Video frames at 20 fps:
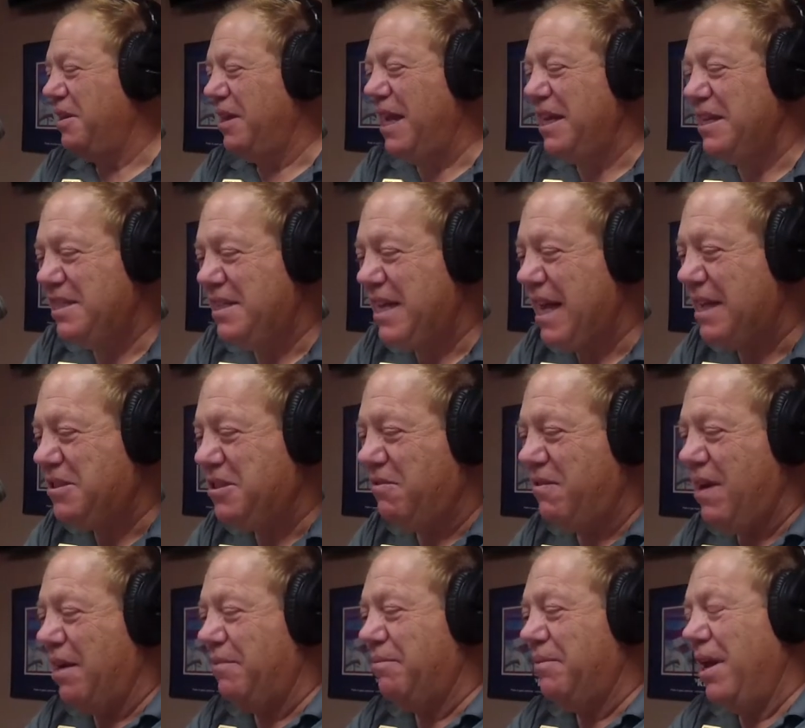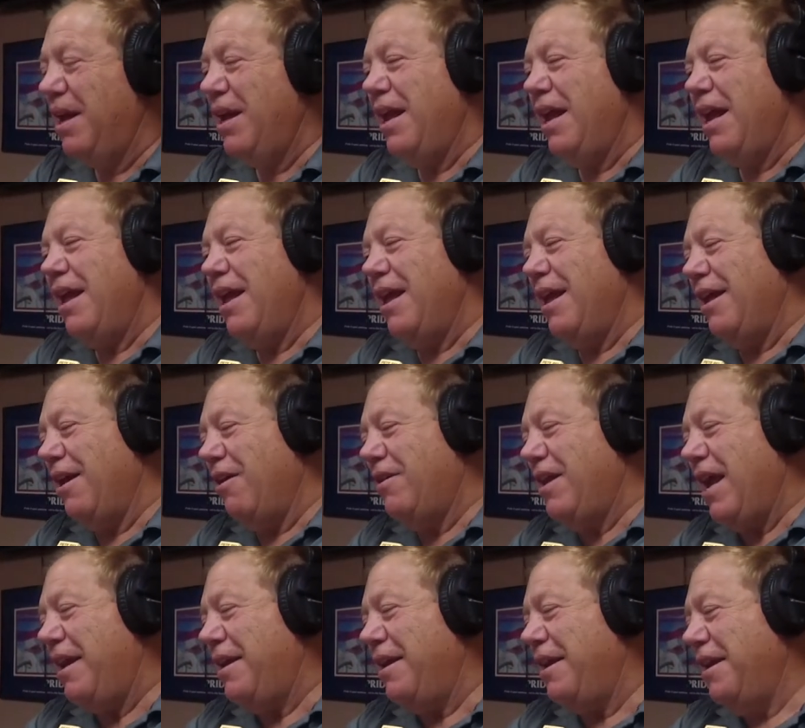The latest stats are out. Okay,